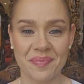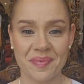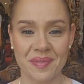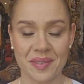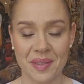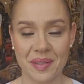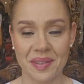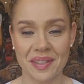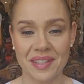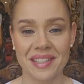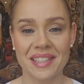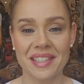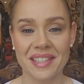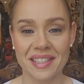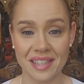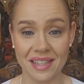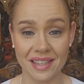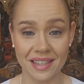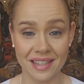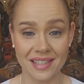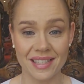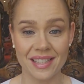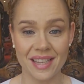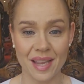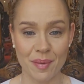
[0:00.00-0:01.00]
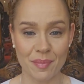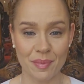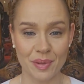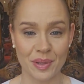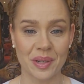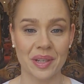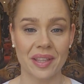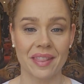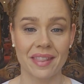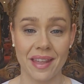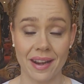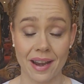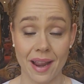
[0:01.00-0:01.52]
So this is the same look
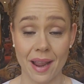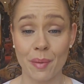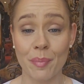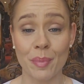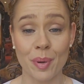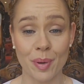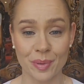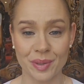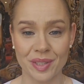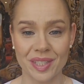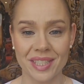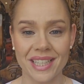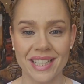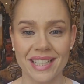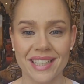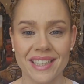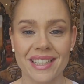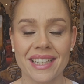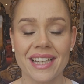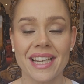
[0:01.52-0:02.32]
that I posted.